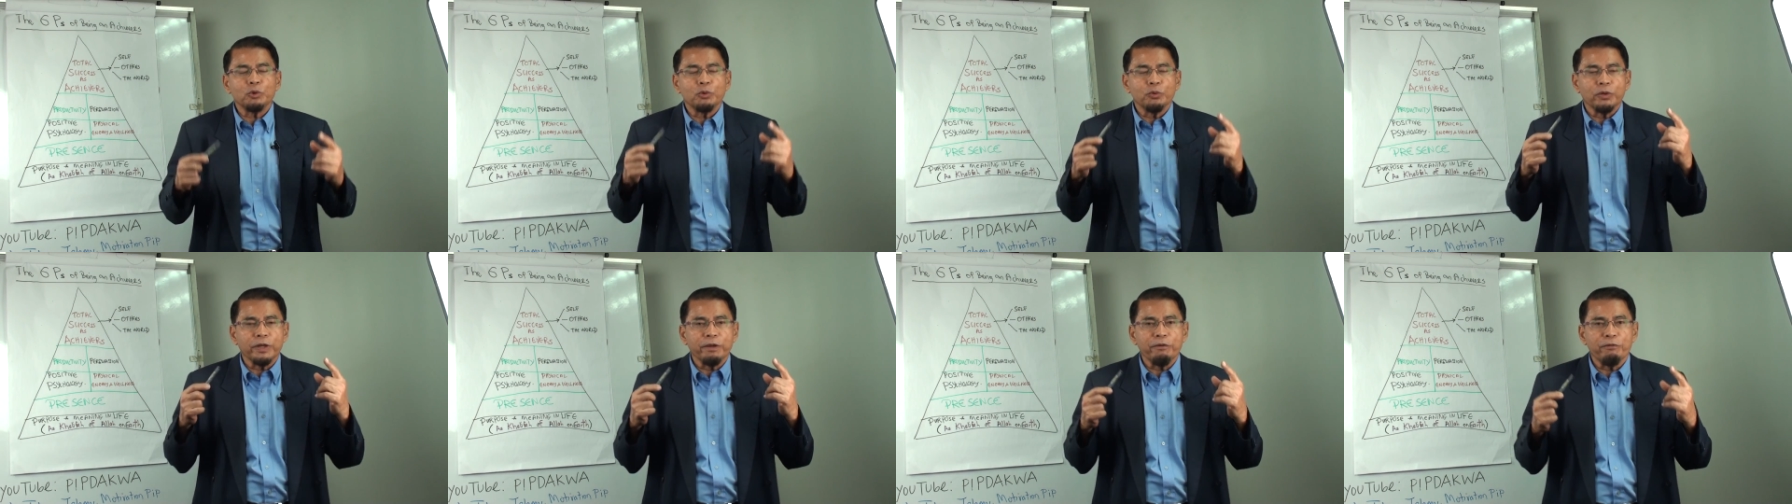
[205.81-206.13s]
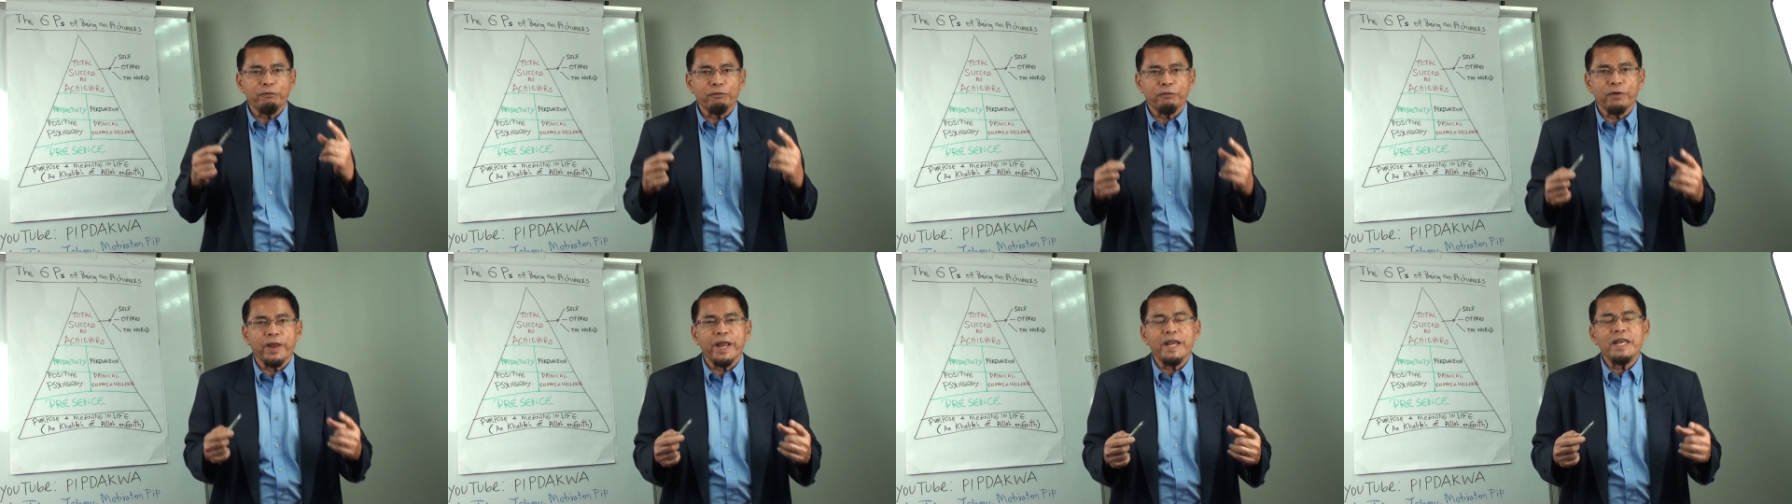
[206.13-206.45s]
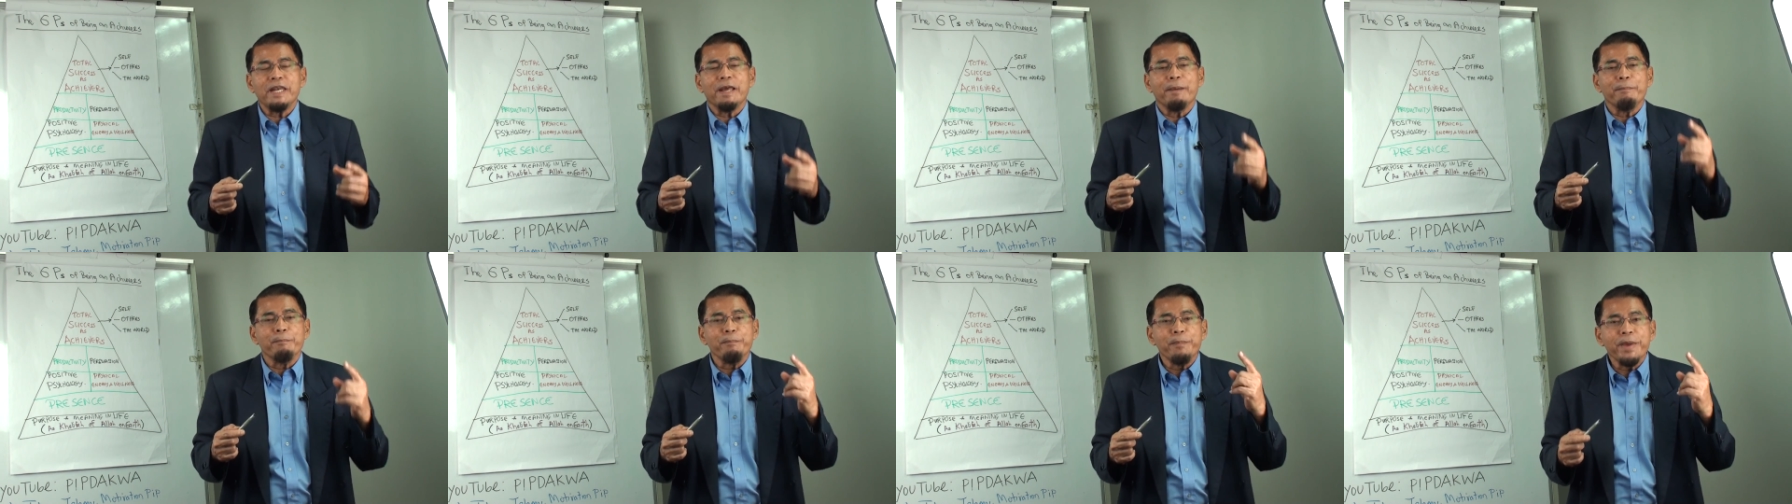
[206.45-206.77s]
to reframe
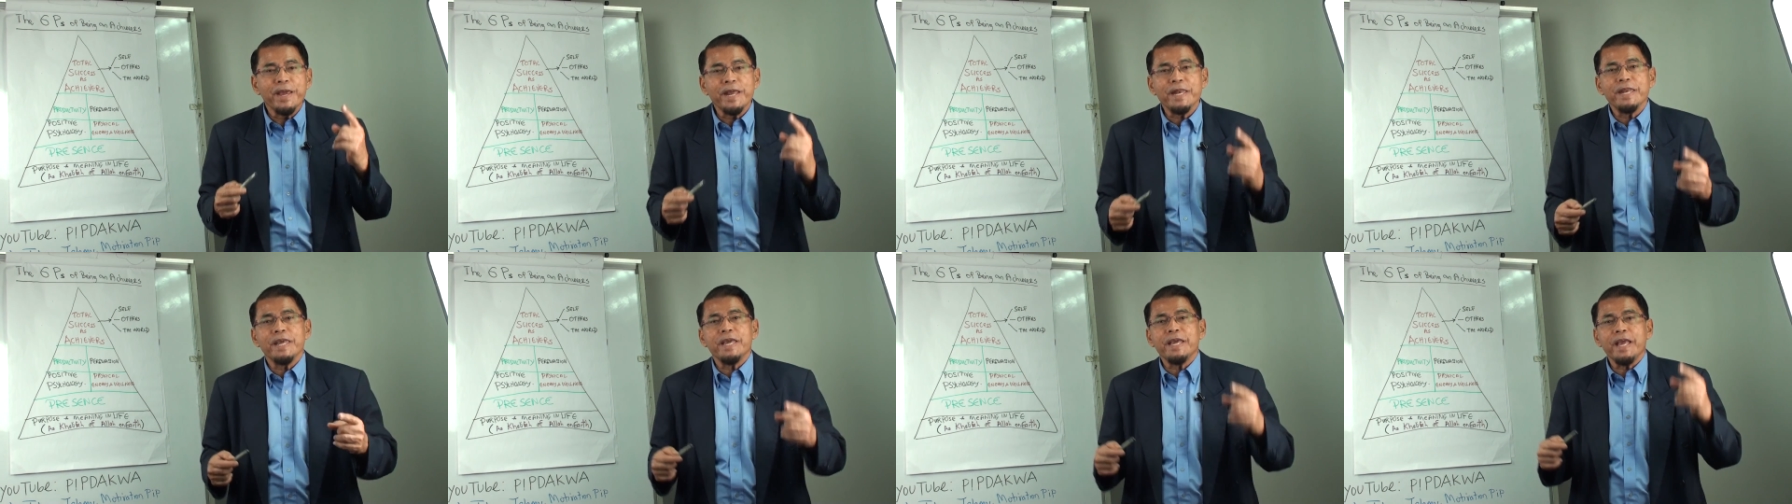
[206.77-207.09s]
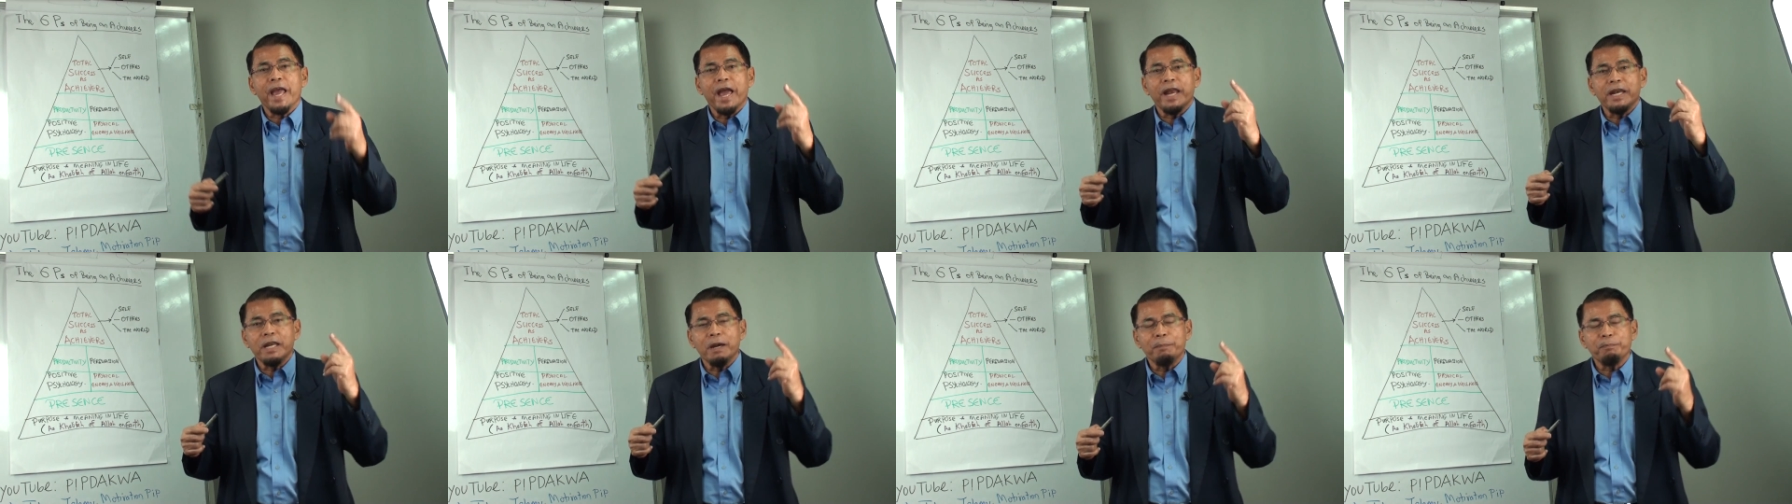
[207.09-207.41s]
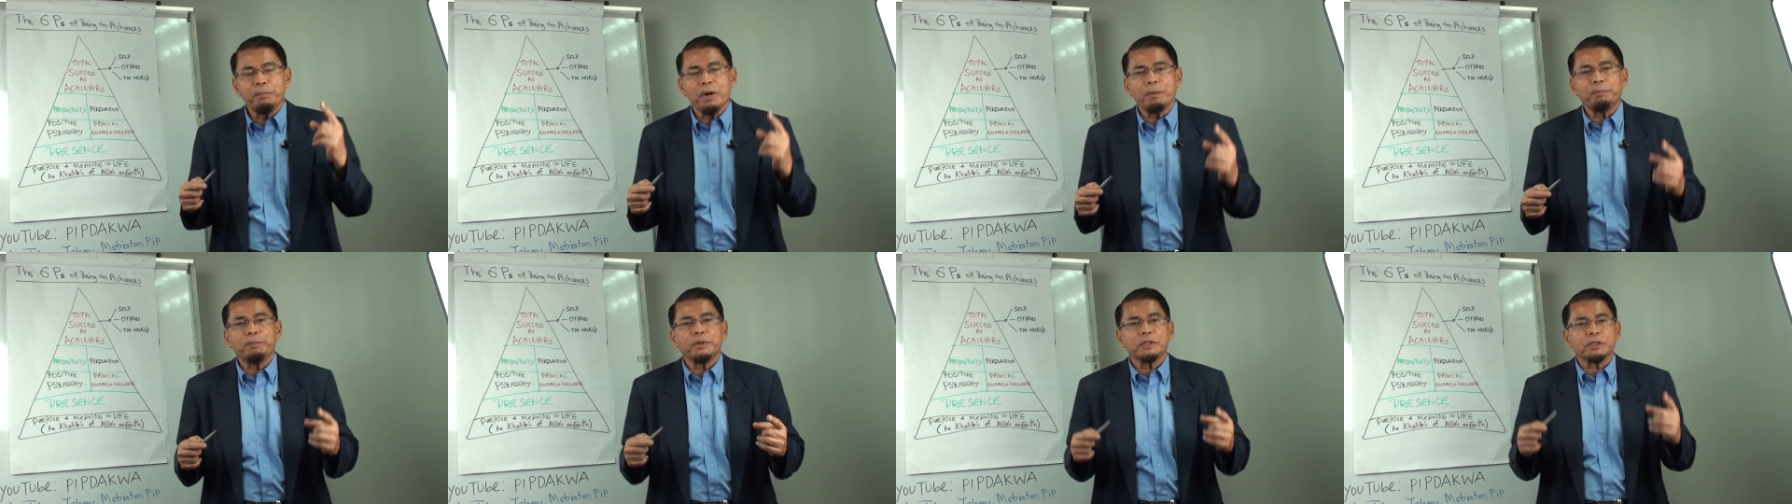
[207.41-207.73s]
the meaning and the
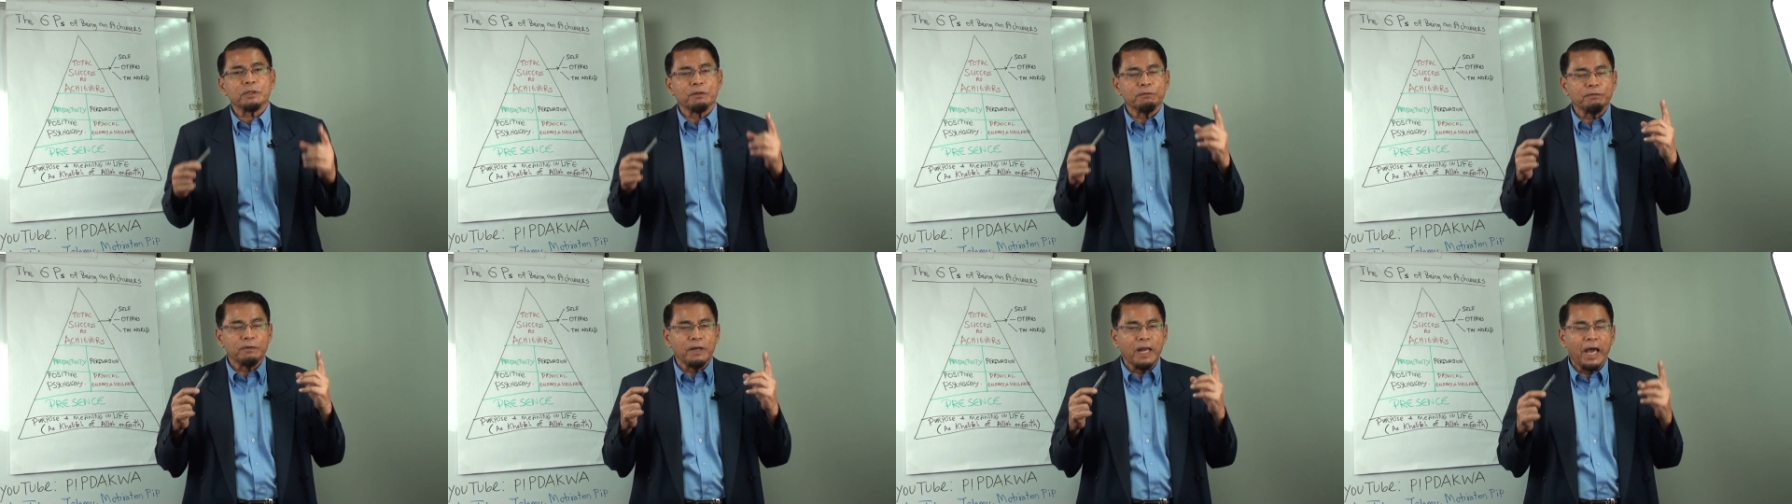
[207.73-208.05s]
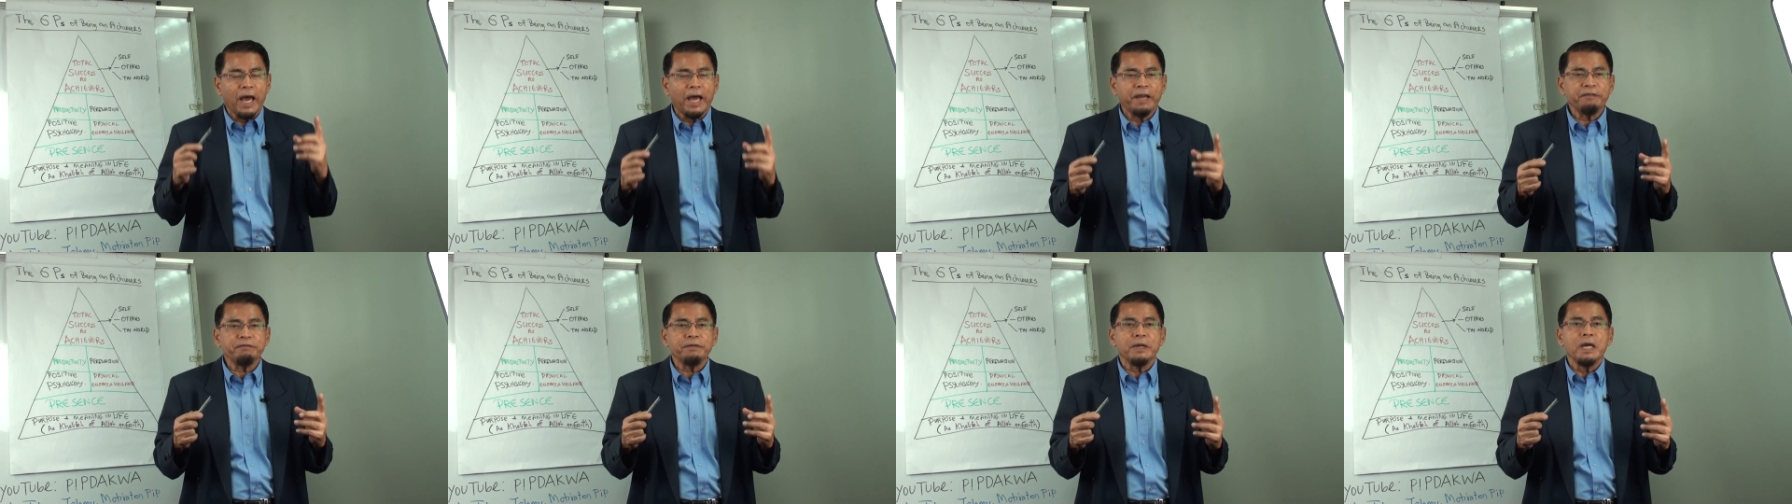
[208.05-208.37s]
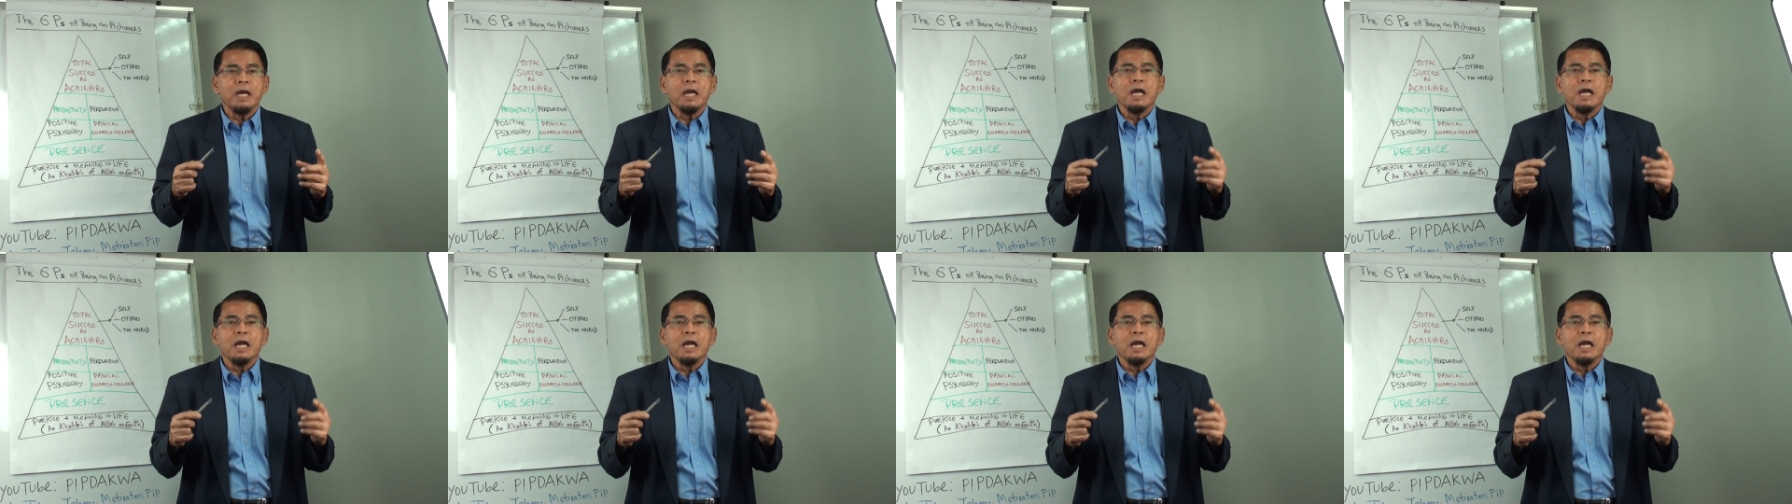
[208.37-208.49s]
purpose of life